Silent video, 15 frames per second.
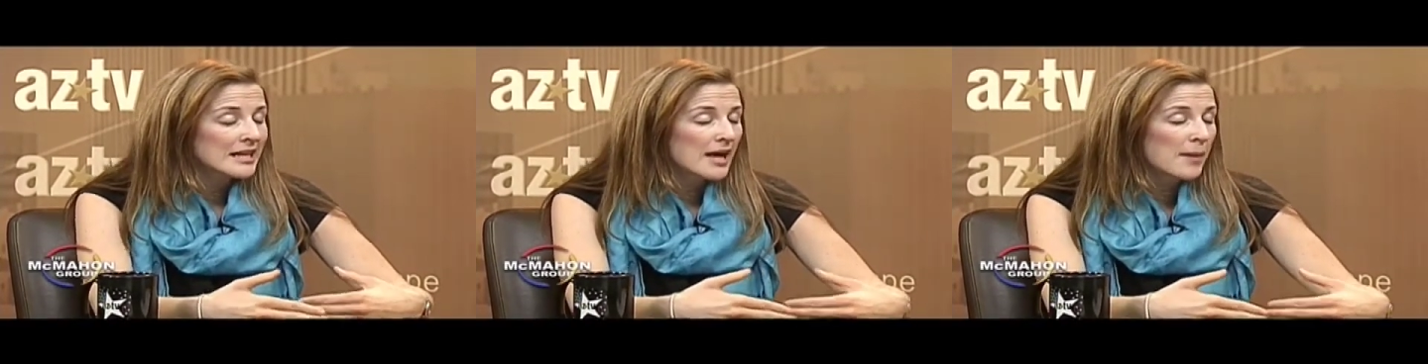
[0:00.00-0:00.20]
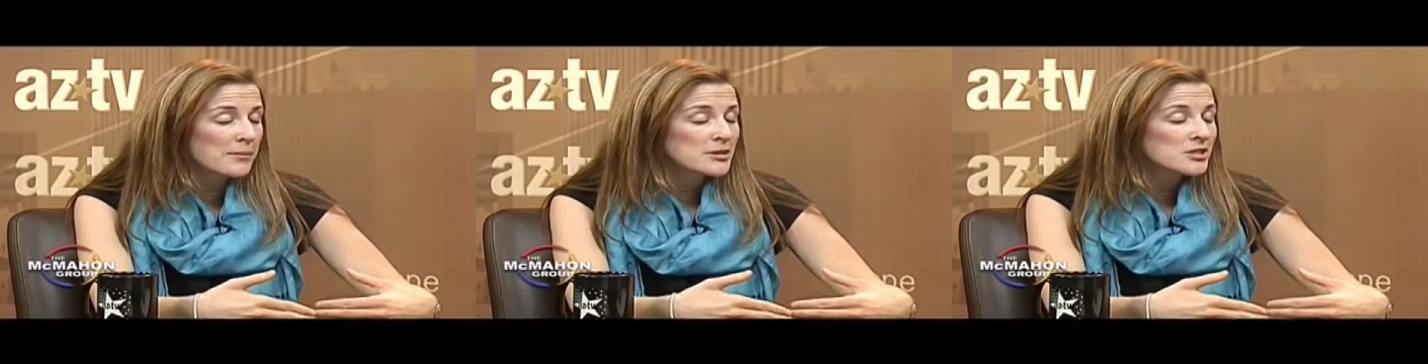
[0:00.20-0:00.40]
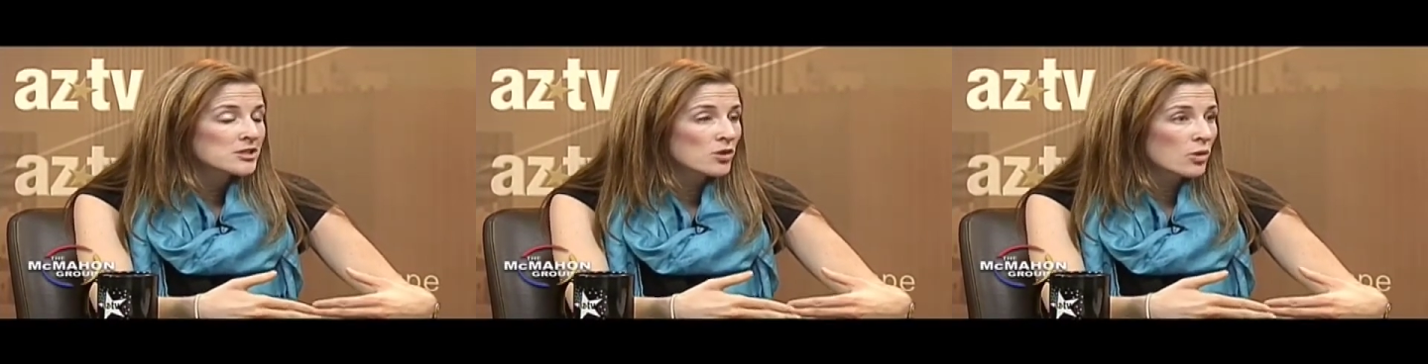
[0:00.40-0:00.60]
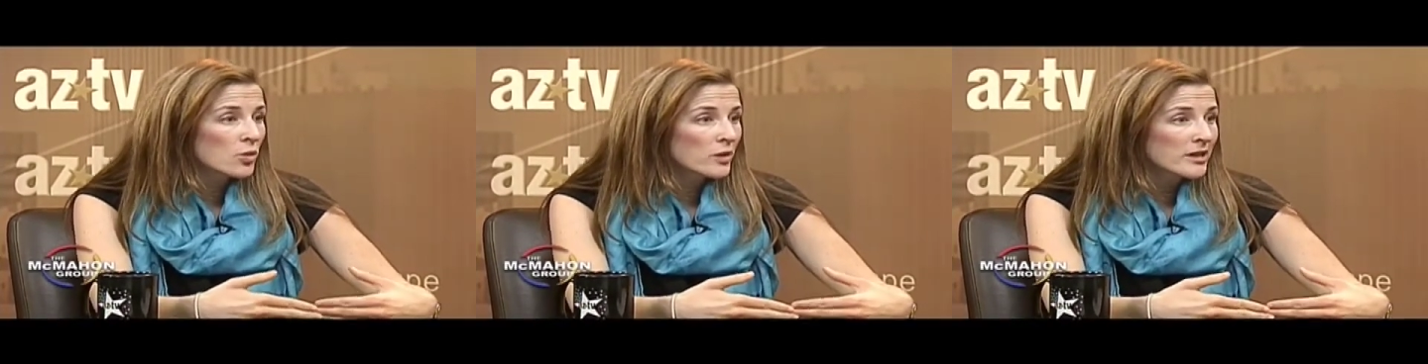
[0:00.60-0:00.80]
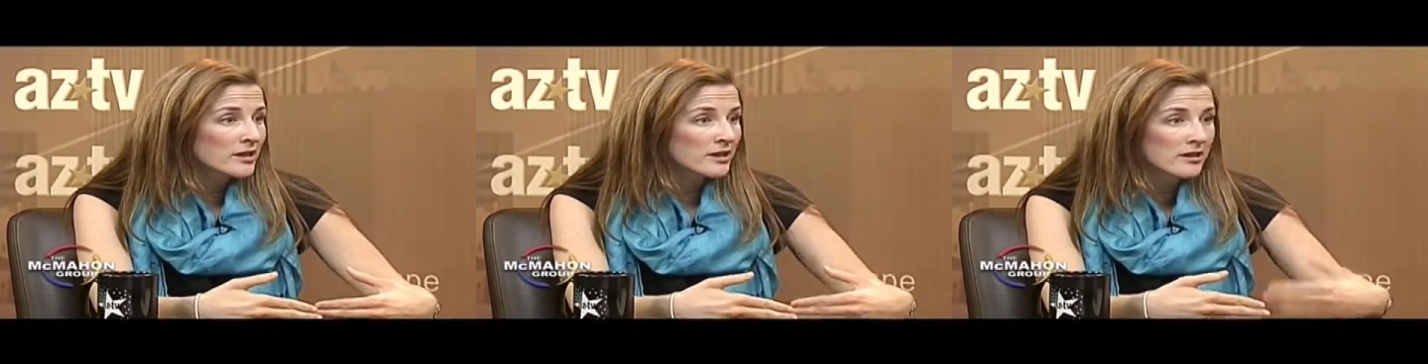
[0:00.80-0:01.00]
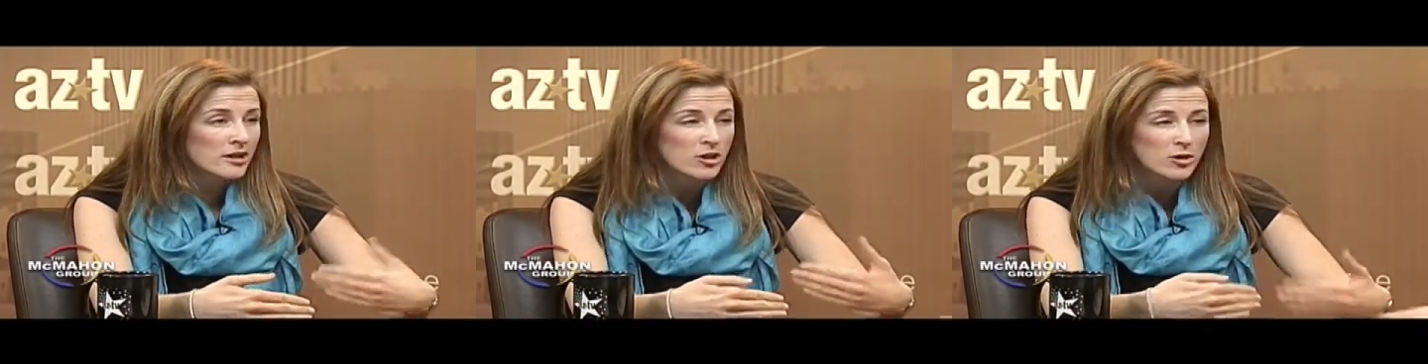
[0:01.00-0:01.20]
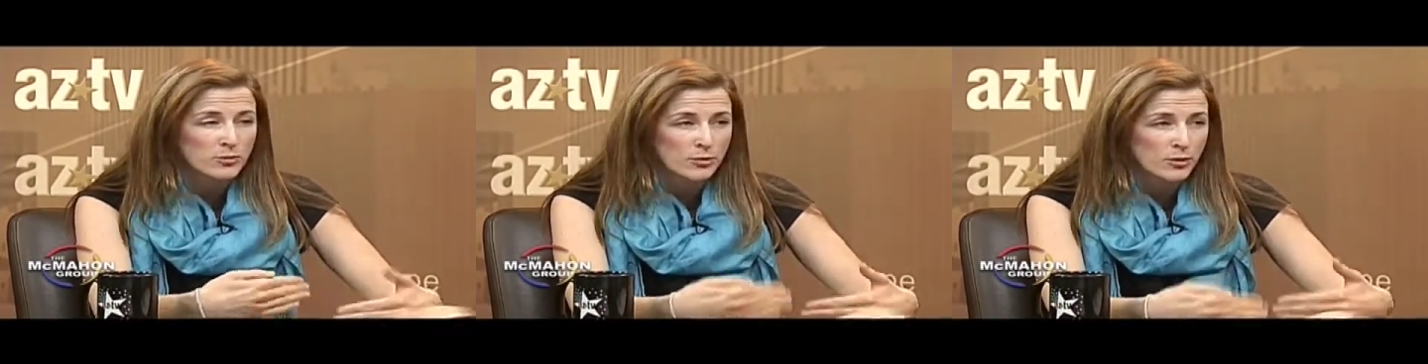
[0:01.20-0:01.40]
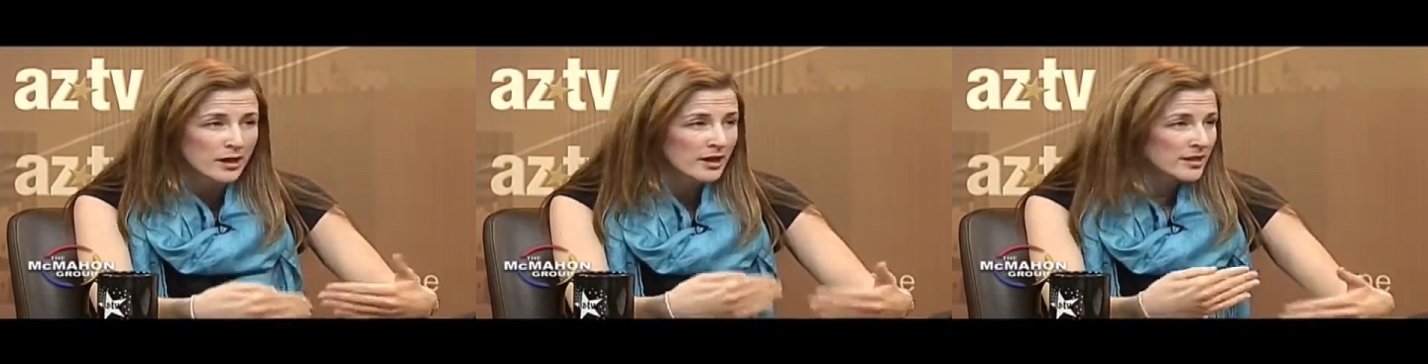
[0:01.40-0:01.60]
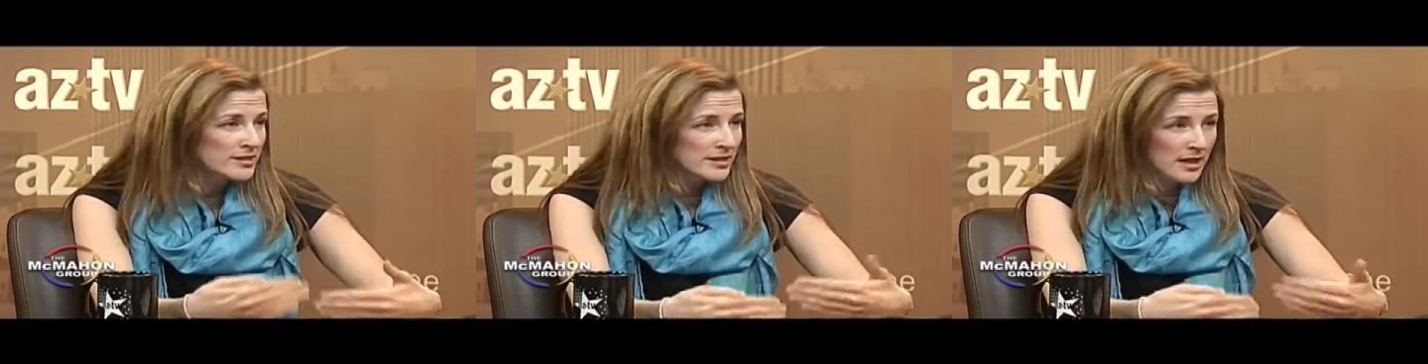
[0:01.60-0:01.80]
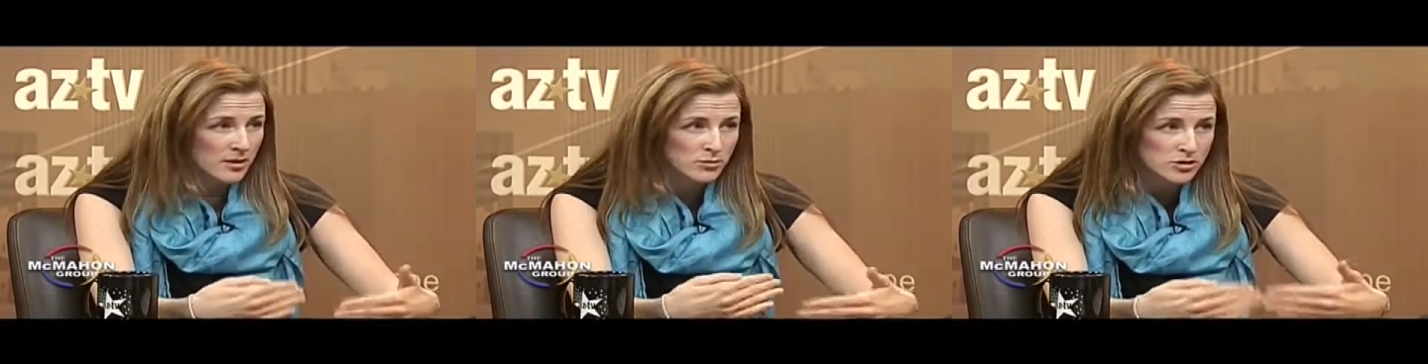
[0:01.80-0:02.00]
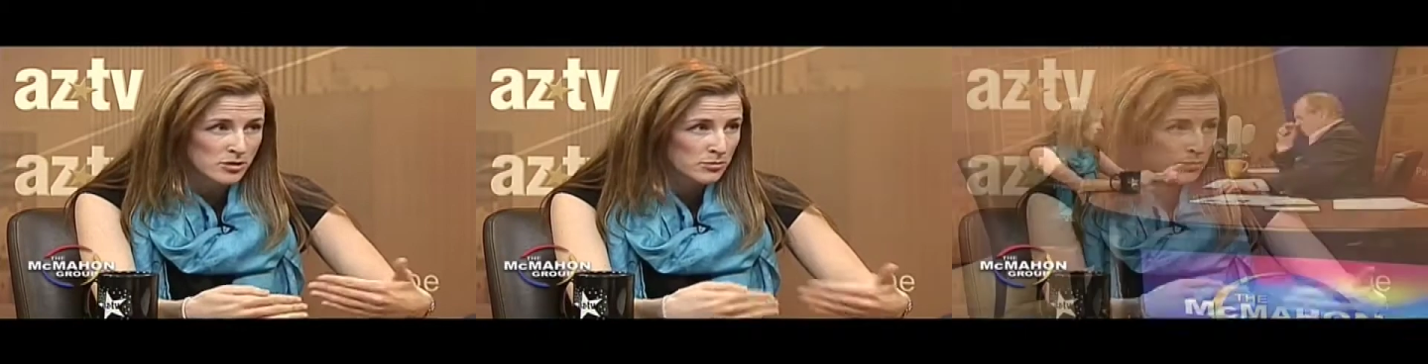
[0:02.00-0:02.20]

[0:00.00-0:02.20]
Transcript: it happens so quickly that our brain isn't able